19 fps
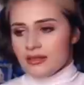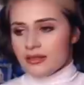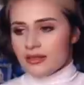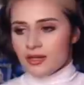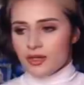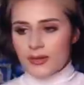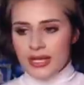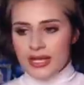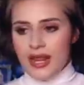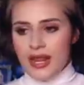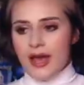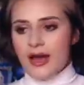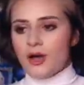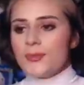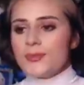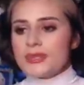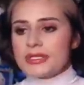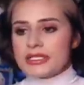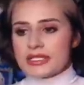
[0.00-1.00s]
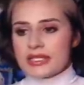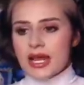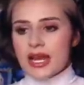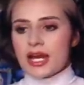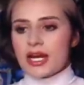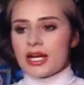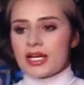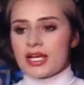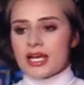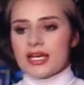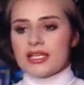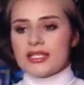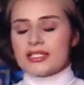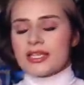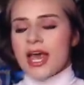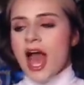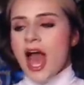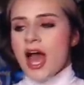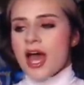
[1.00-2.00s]
little bit helps there,
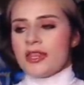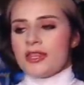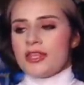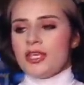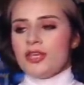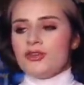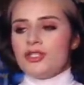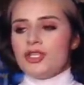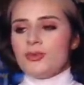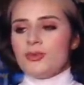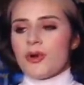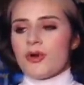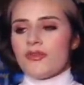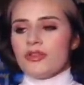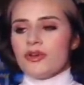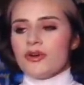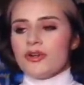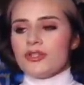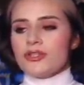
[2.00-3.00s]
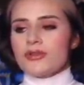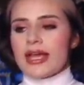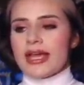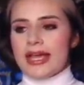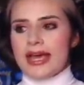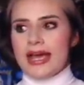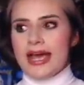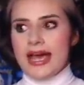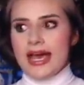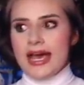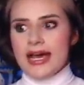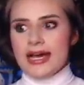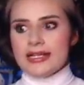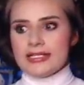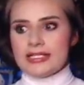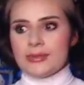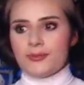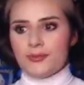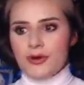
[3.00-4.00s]
because the YouTube overlords are like,
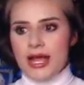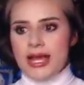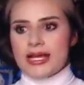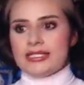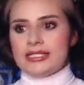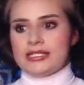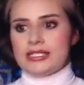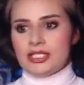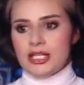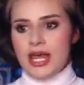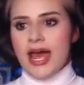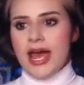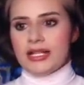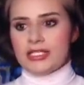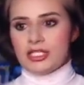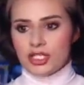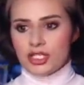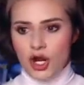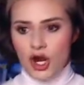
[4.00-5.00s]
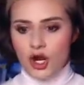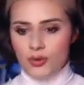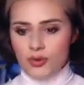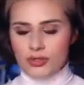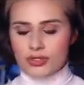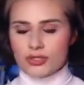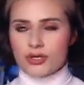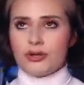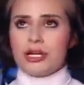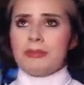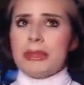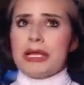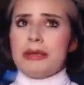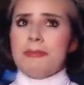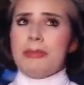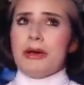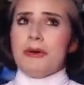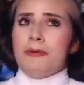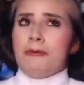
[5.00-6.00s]
ah, suppress that Star Wars girl, and I'm
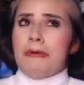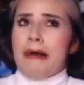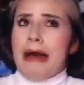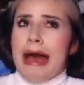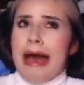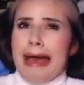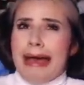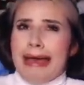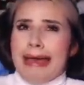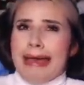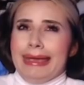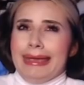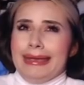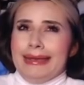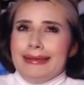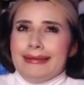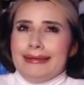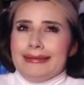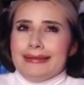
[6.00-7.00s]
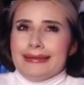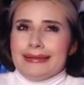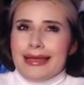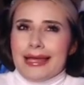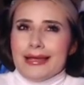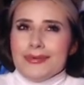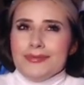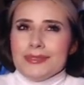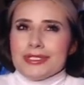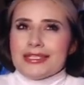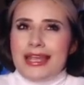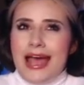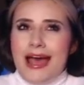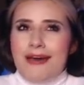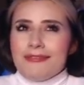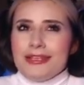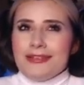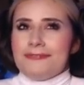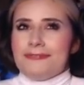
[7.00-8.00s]
like, but why? I'm just
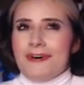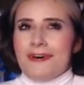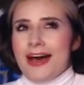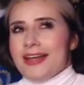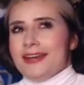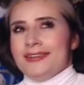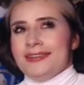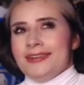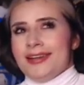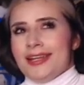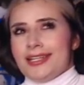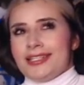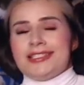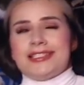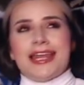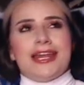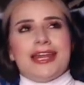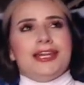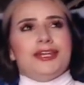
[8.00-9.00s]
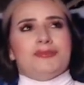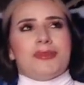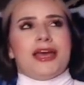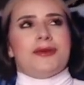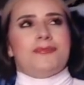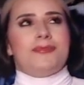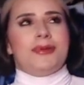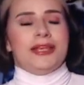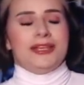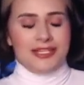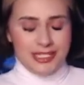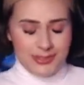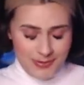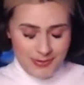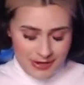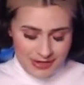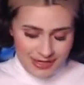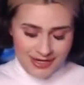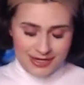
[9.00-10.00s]
having fun and stating my opinions,
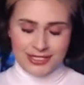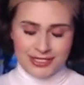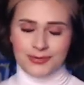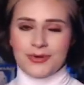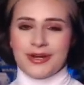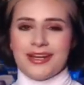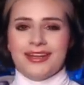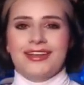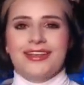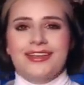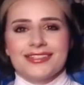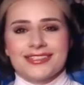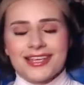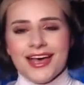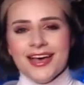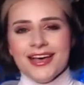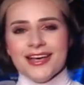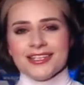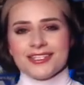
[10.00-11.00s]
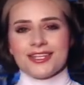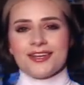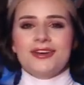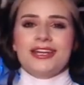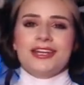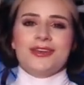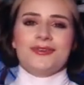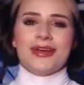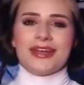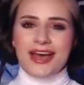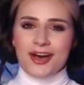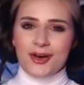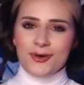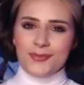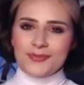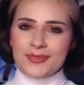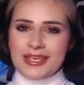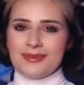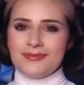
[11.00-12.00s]
but it is what it is. So anyway, to
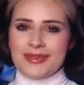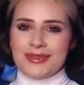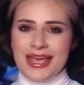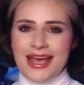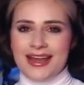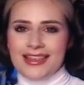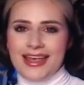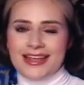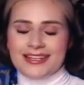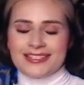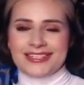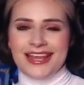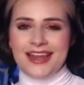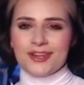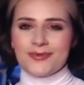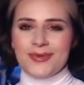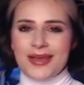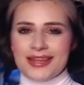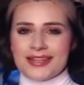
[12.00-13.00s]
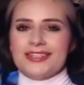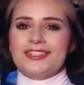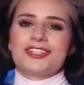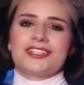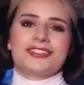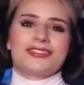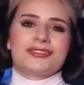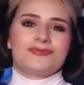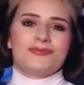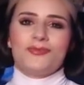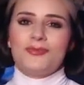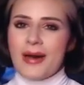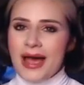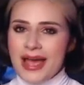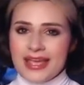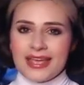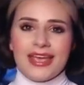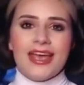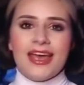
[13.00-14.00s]
help get me out of that shadow ban is just
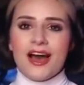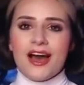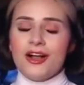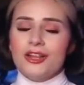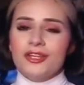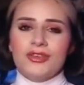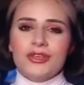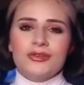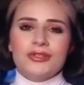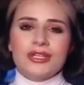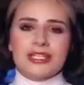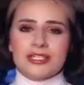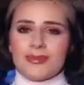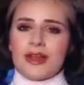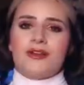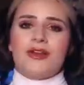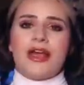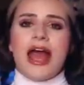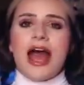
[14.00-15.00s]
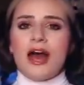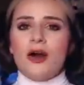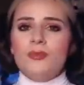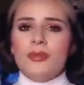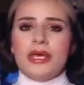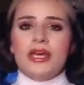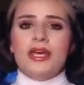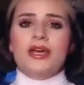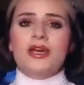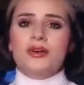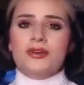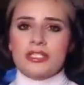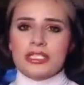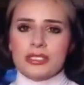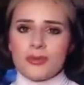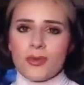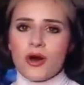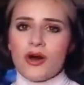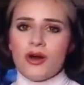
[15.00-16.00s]
by all of you. It doesn't matter how big or
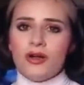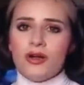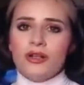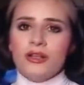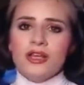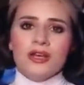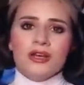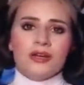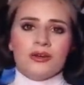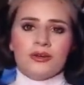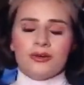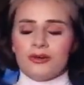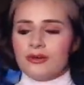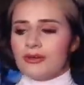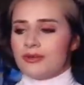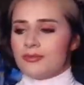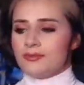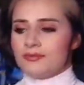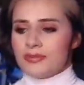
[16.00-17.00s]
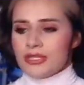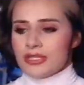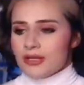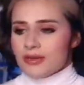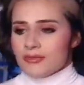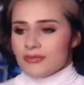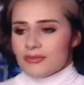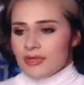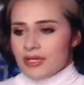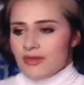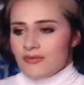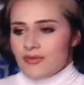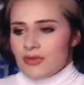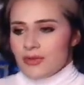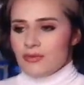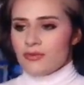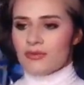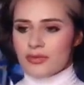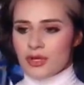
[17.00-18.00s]
small, or, you know, if
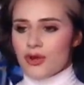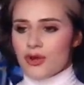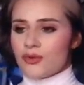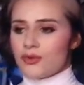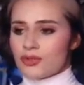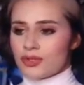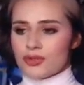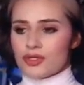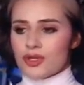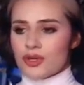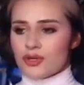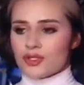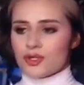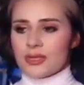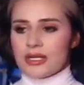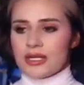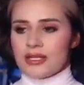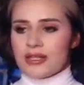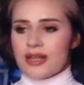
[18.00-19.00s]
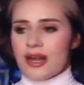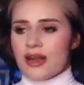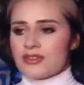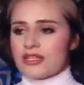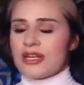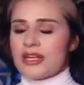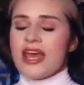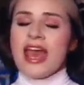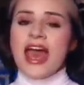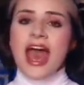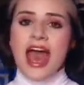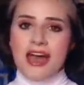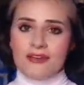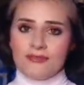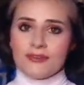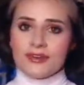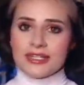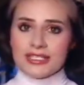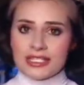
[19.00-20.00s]
you don't do social media that often,
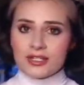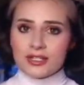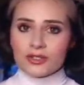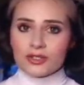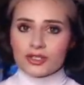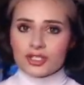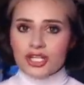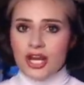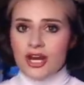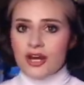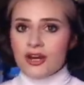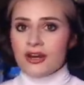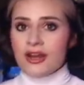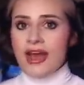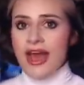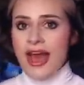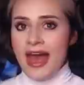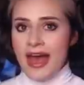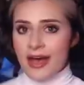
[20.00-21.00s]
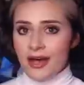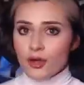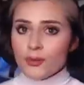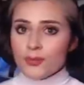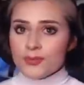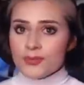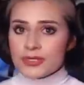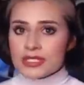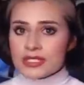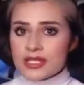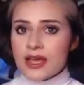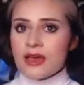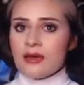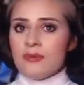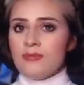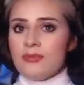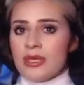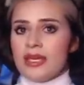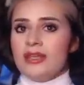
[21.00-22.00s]
every single share helps
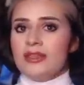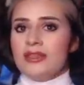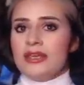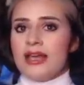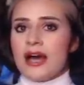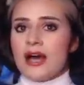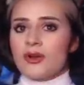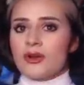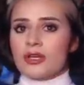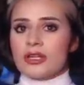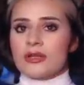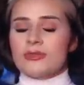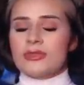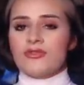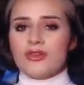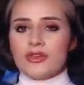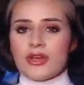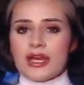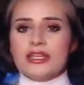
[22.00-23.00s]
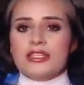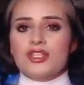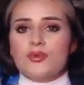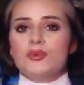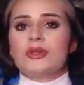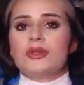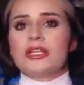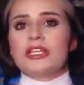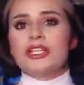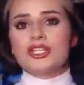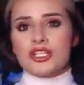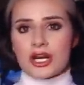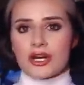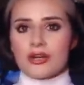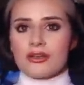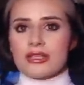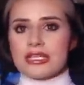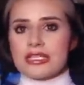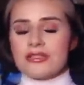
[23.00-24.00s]
me in the algorithm. So if you guys could please
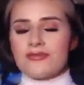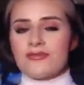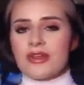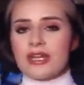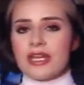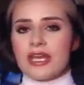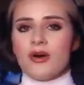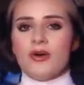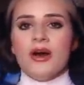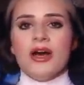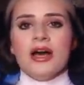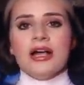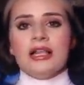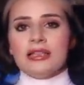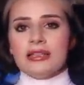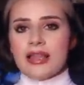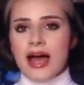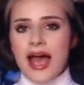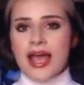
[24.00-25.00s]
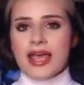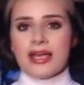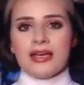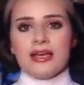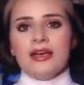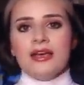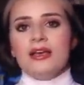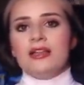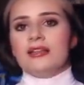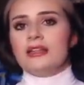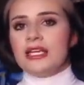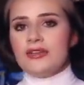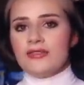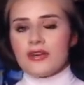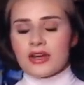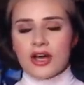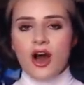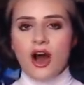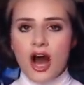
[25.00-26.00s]
share this video, like, leave
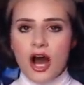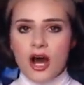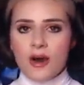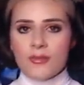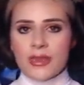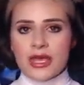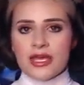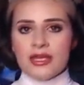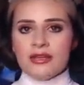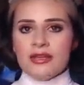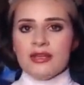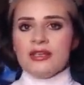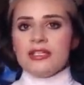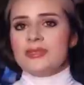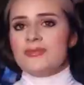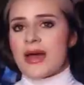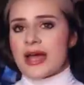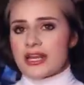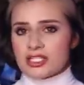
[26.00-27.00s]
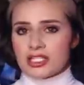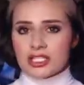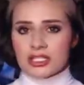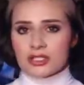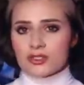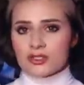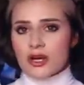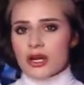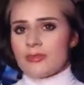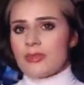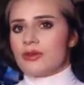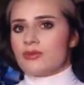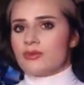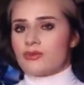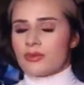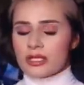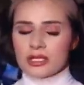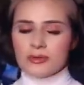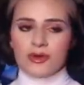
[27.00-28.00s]
a comment, smash the subscribe button,
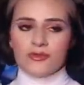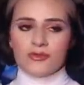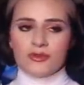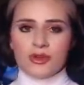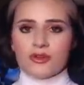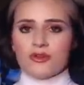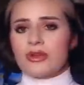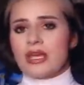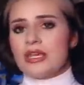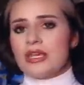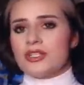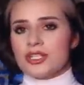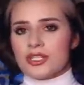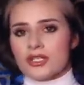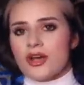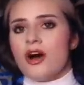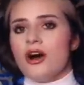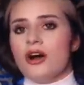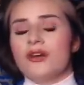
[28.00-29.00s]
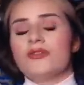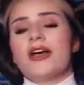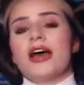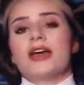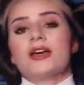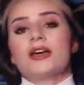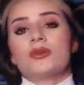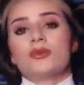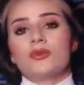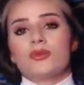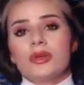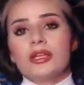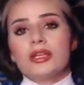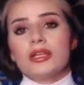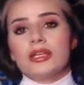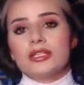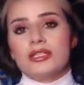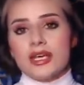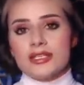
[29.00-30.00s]
ring the bell for notifications, all of that. It
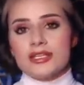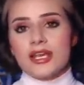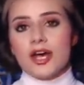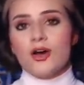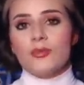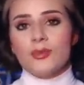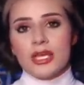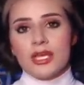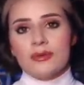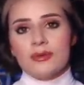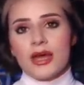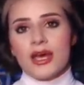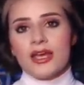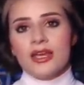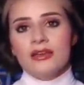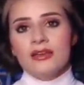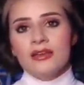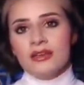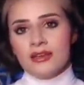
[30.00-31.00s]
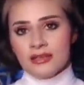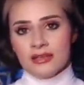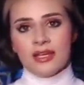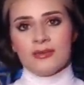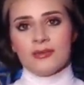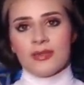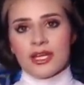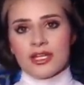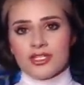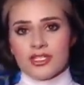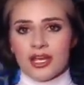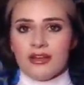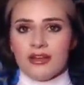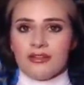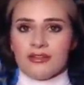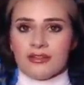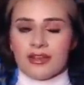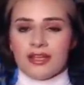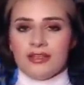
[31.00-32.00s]
really does help me in my and my
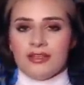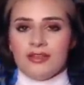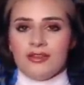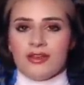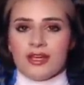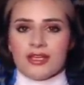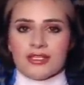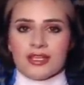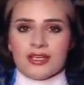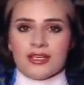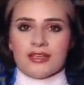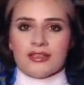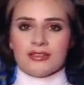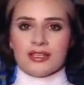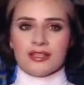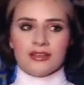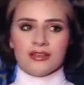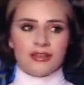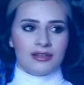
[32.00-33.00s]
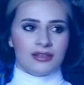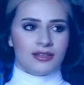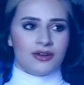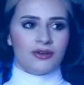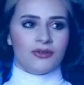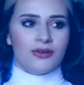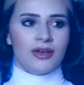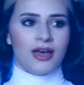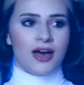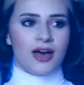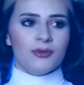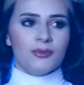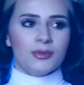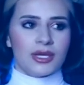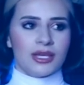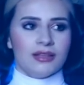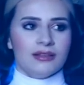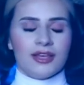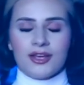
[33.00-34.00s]
channel, and you guys, I guess, can, you know, help
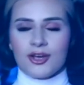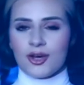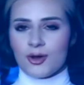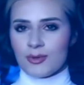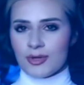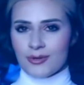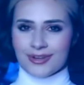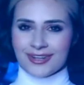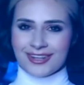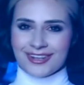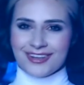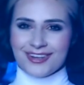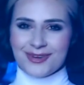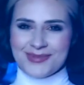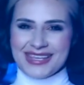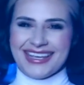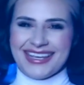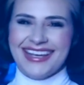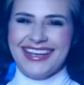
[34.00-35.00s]
me like Obi-Wan Kenobi.